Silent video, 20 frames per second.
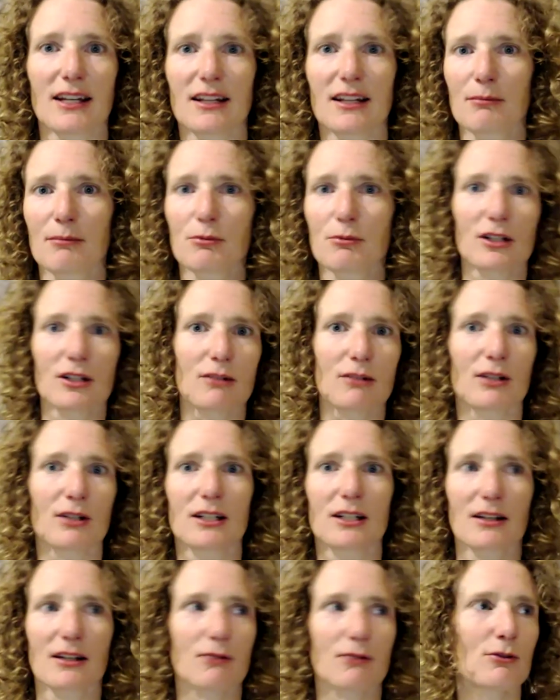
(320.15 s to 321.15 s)
And the body
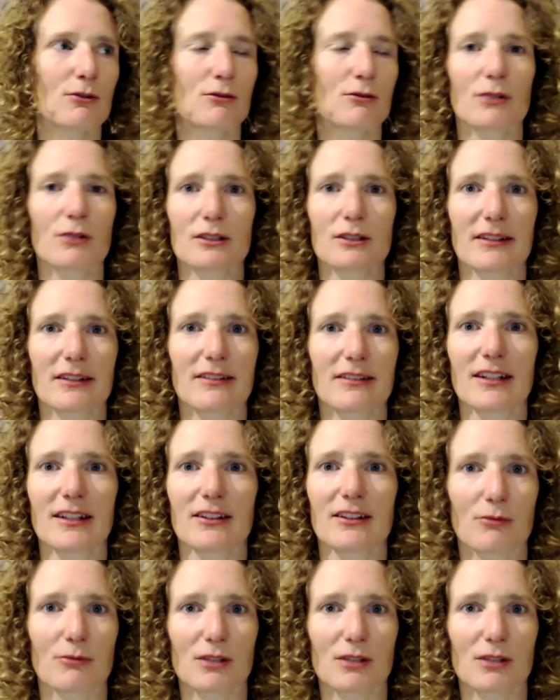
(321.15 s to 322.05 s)
went like, whoa, what is this?